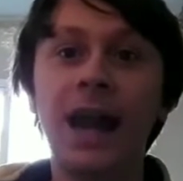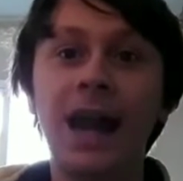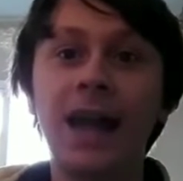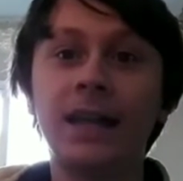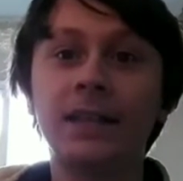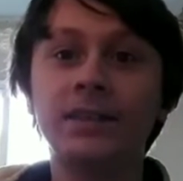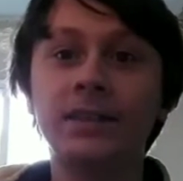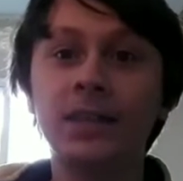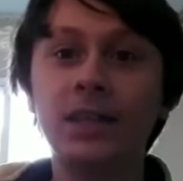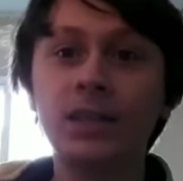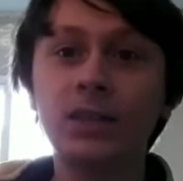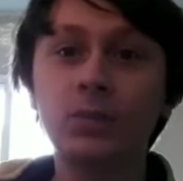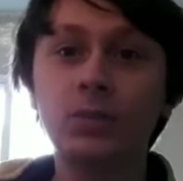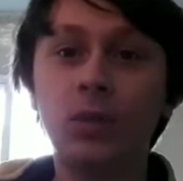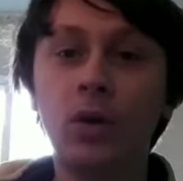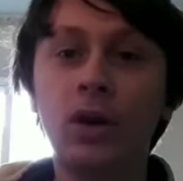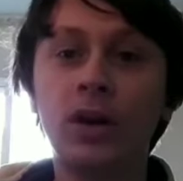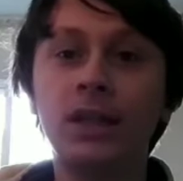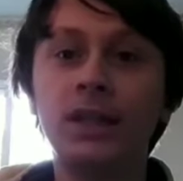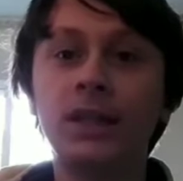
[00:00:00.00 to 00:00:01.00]
And this
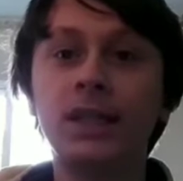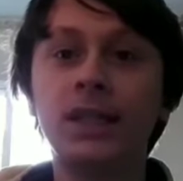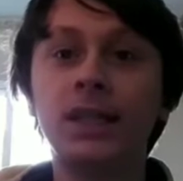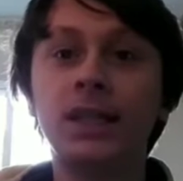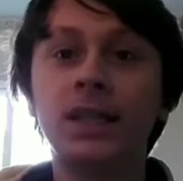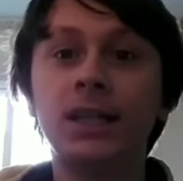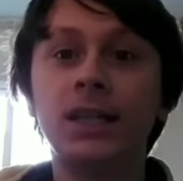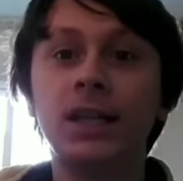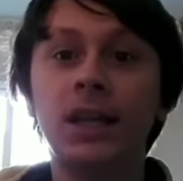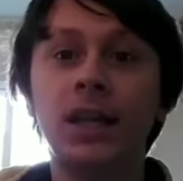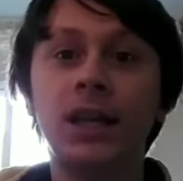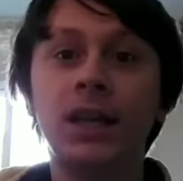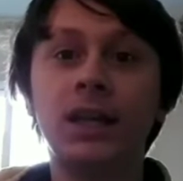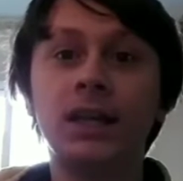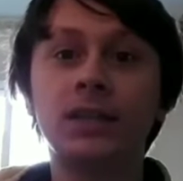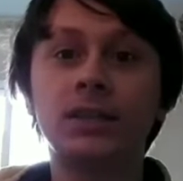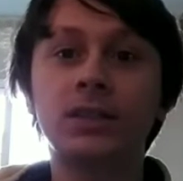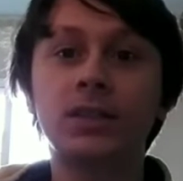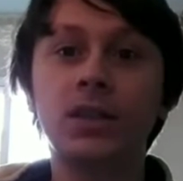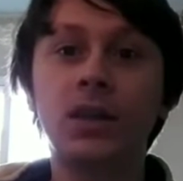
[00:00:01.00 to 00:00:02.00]
one
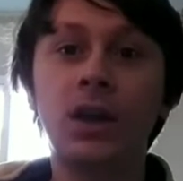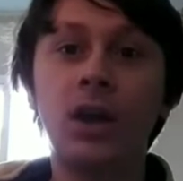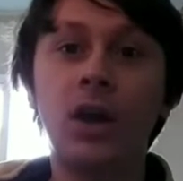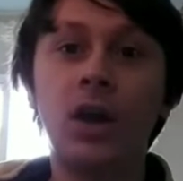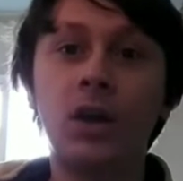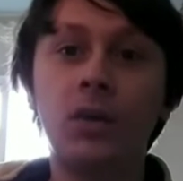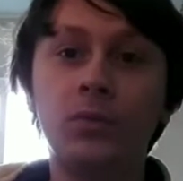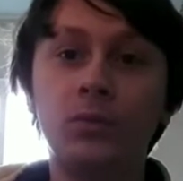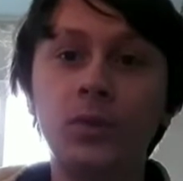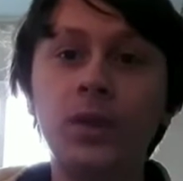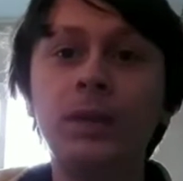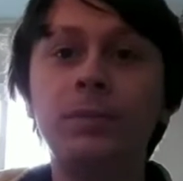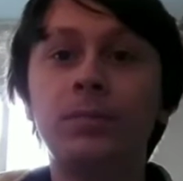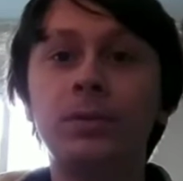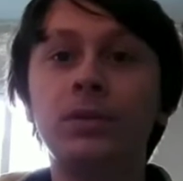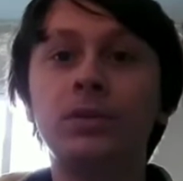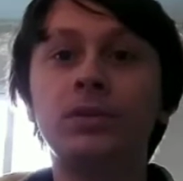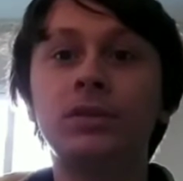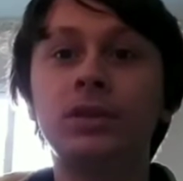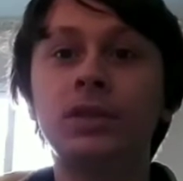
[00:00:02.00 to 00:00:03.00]
is a
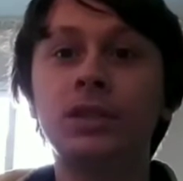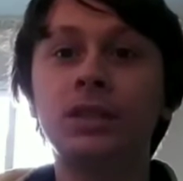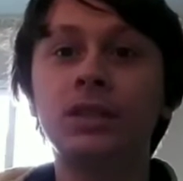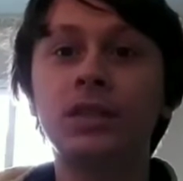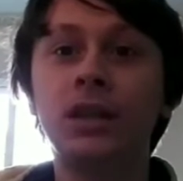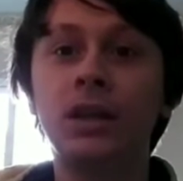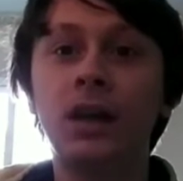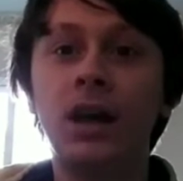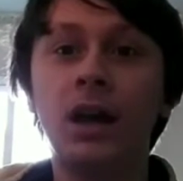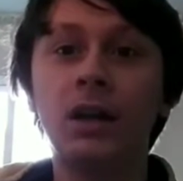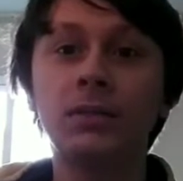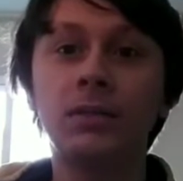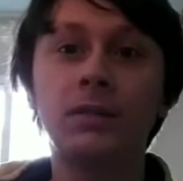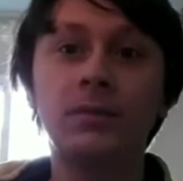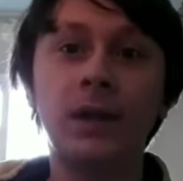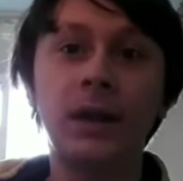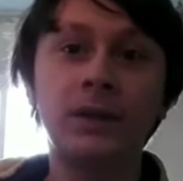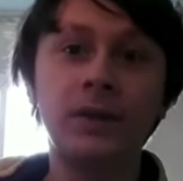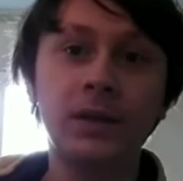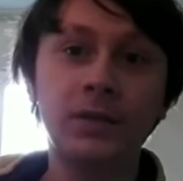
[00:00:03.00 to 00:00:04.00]
reboot of the
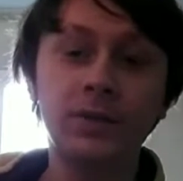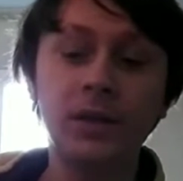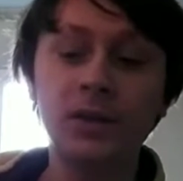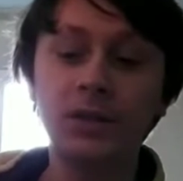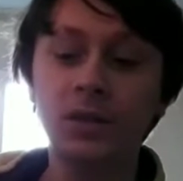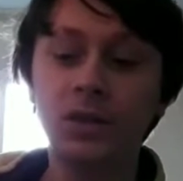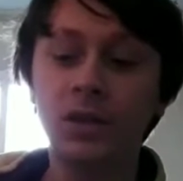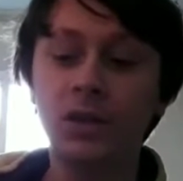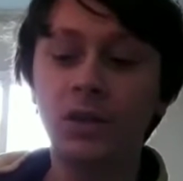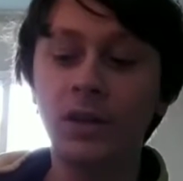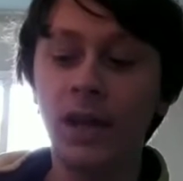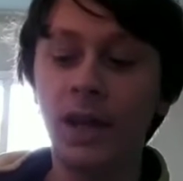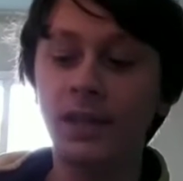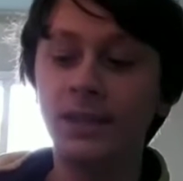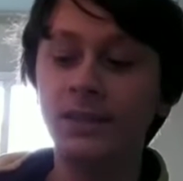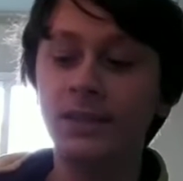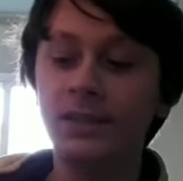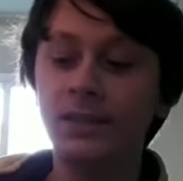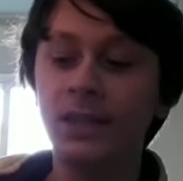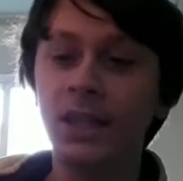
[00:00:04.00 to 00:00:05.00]
very original.
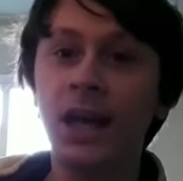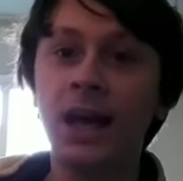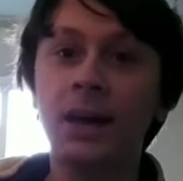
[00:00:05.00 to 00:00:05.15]
And